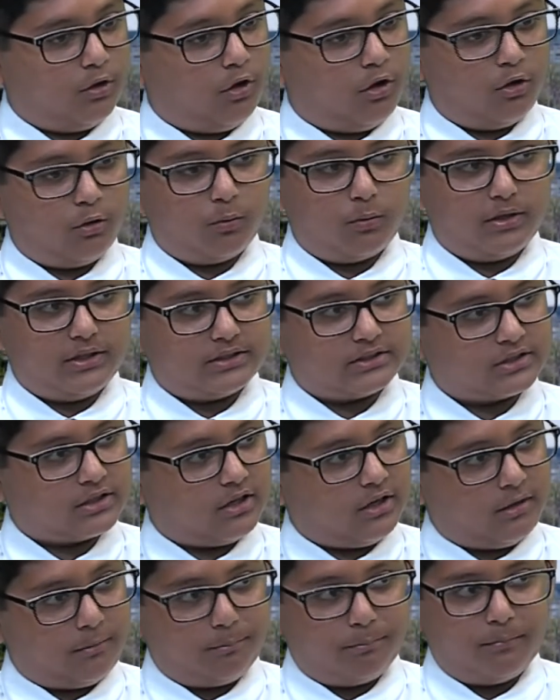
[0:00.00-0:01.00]
always
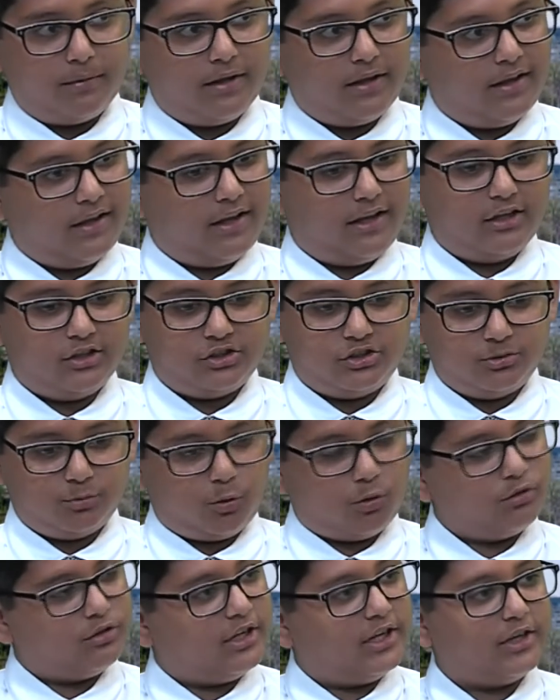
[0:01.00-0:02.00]
come and she
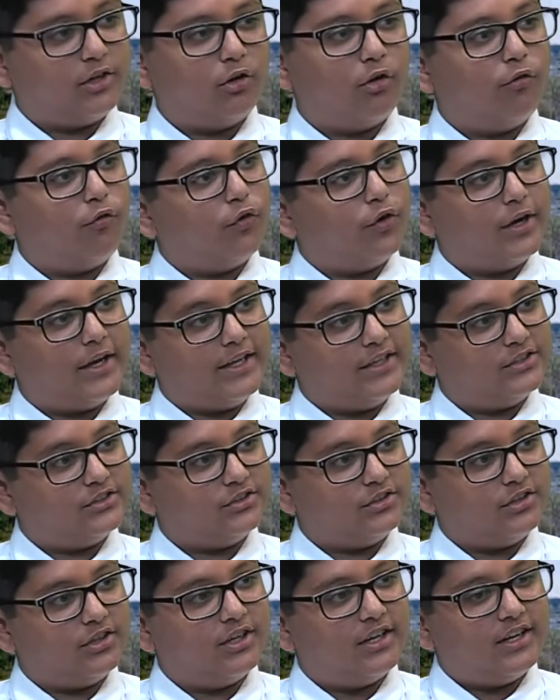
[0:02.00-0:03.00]
won't take no for an
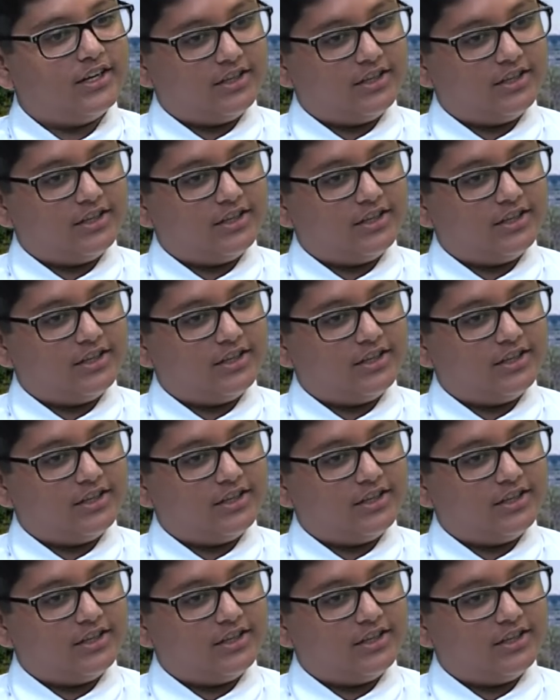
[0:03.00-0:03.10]
answer,